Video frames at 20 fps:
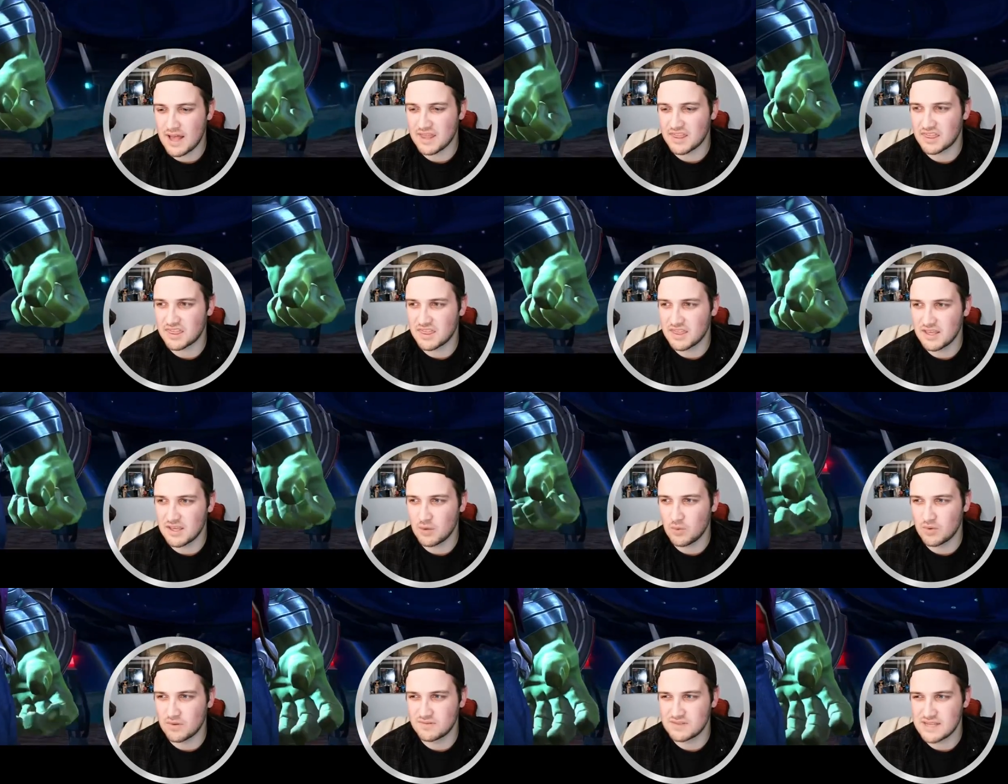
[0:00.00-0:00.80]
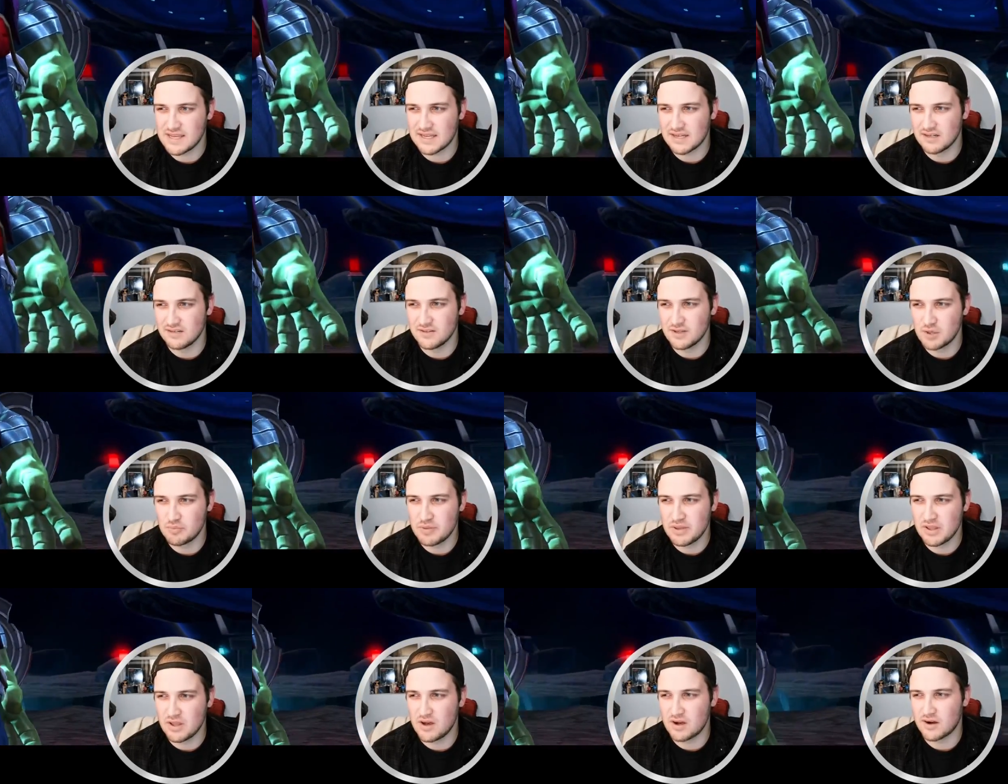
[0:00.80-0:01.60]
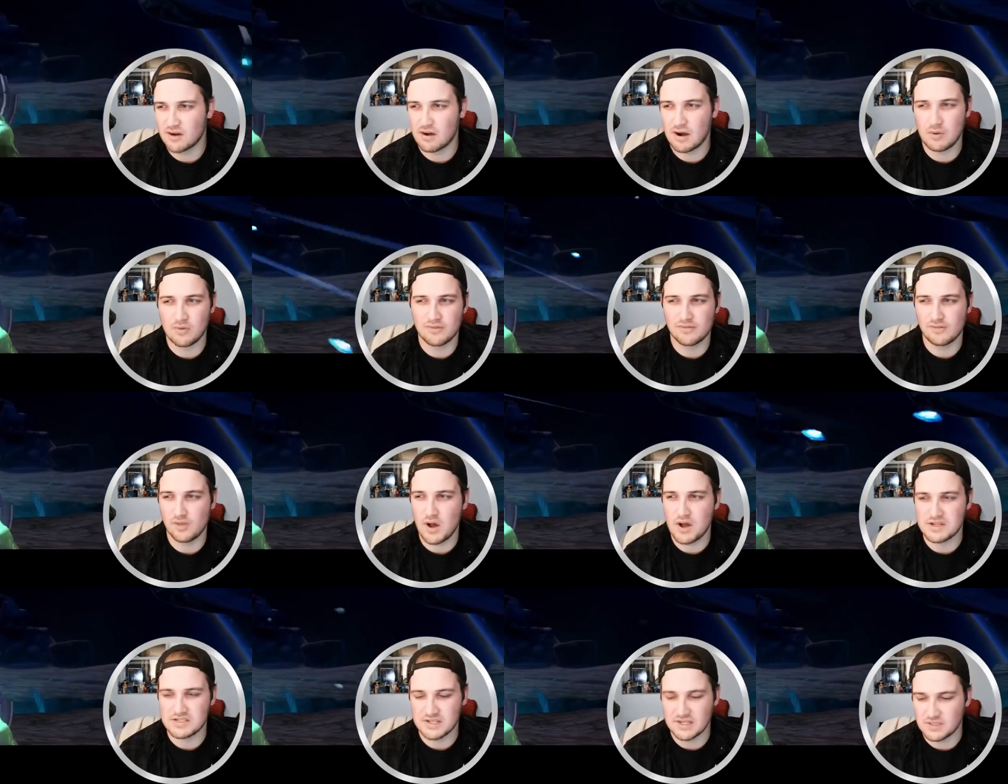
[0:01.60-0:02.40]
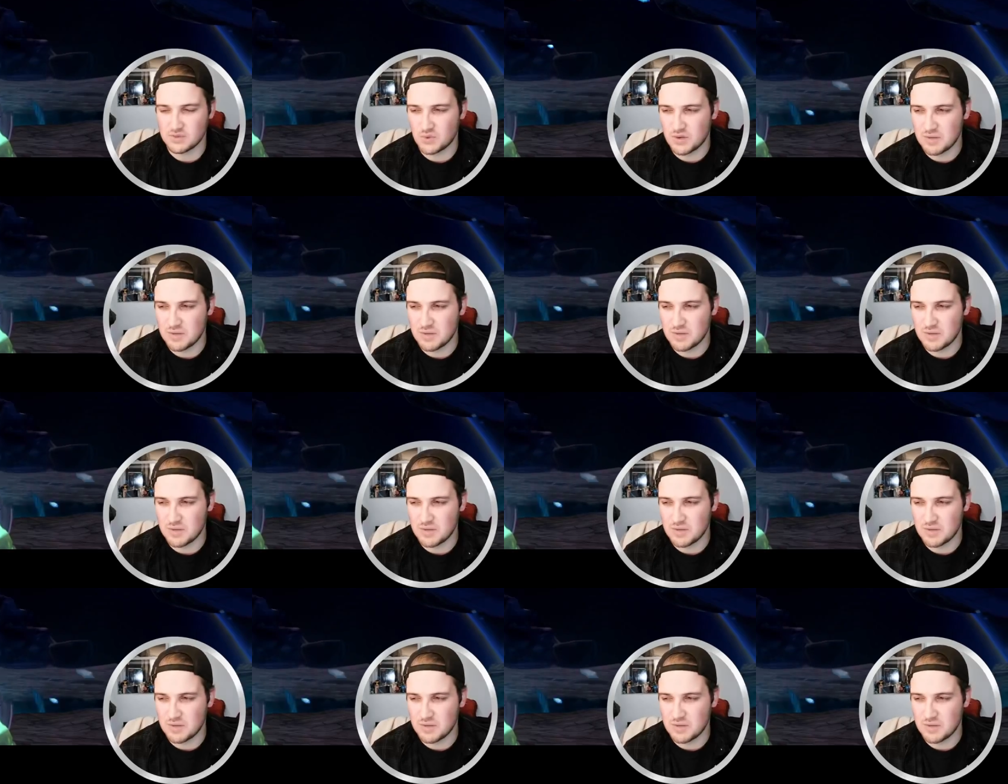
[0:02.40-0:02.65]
I think it would have taken a little bit longer. I would have lost like